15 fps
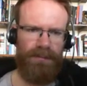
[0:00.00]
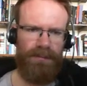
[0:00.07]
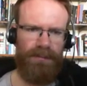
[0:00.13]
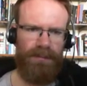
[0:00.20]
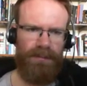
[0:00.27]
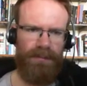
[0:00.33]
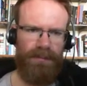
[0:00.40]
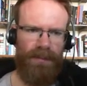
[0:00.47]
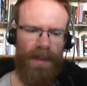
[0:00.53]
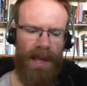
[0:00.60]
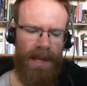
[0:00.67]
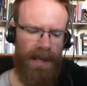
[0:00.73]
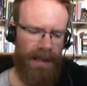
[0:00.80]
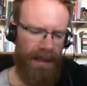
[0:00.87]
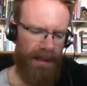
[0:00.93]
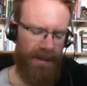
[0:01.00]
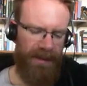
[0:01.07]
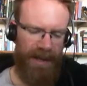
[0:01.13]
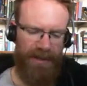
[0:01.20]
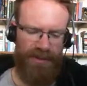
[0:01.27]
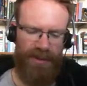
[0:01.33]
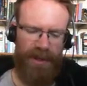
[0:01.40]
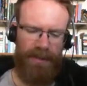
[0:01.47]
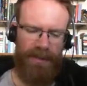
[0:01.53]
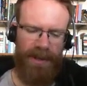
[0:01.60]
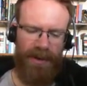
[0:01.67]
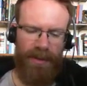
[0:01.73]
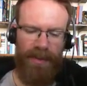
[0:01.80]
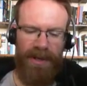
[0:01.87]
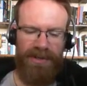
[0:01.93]
And in that dream, Gilgamesh
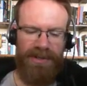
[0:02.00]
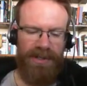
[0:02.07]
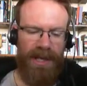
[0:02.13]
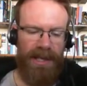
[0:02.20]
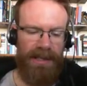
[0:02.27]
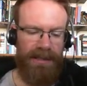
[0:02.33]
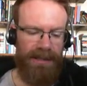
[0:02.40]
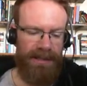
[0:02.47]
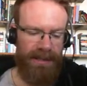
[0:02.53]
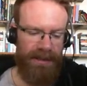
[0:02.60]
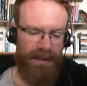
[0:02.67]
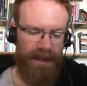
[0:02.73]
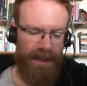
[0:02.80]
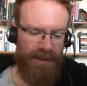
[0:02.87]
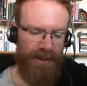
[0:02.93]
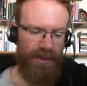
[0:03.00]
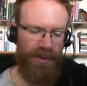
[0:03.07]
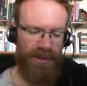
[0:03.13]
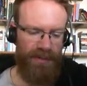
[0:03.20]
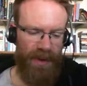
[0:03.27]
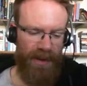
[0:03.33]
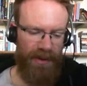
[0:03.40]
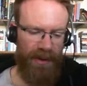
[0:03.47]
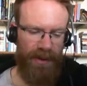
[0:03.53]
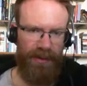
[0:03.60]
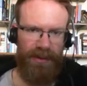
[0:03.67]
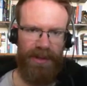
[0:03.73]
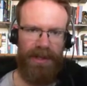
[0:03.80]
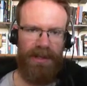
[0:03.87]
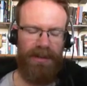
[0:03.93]
says uh, to his mother, the, the
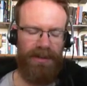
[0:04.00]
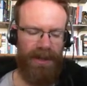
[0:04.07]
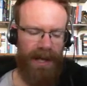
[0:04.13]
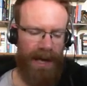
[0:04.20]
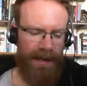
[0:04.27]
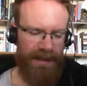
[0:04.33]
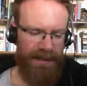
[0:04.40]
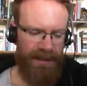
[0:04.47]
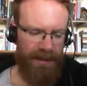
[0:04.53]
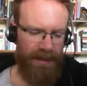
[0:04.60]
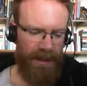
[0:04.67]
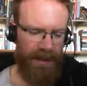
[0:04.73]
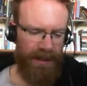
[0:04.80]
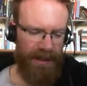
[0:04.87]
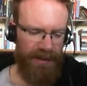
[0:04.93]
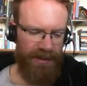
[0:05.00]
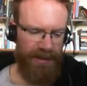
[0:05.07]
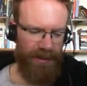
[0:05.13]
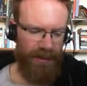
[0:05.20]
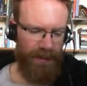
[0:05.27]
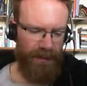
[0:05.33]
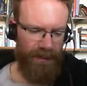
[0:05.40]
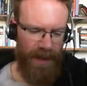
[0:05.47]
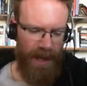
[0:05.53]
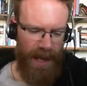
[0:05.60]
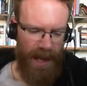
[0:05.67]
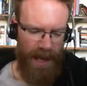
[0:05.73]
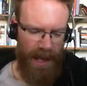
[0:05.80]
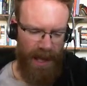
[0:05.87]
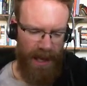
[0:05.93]
goddess uh, Ninsun, uh, Mother,
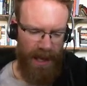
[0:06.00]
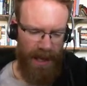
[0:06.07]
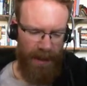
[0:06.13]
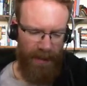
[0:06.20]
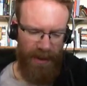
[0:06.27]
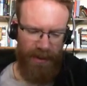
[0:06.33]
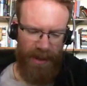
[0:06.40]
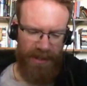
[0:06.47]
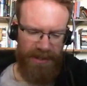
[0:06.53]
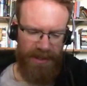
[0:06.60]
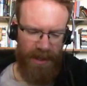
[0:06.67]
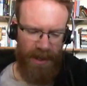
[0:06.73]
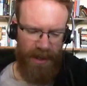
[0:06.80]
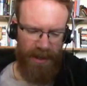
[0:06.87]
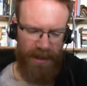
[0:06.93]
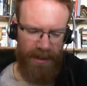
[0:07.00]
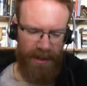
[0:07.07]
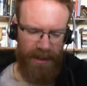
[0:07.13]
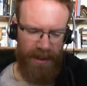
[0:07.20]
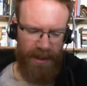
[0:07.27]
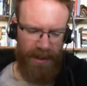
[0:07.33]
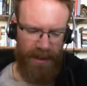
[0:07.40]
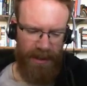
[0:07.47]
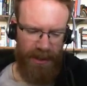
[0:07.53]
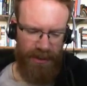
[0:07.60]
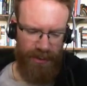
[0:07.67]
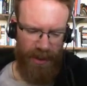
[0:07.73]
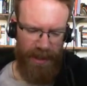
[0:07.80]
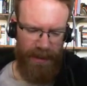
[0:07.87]
I saw uh, a dream in the night.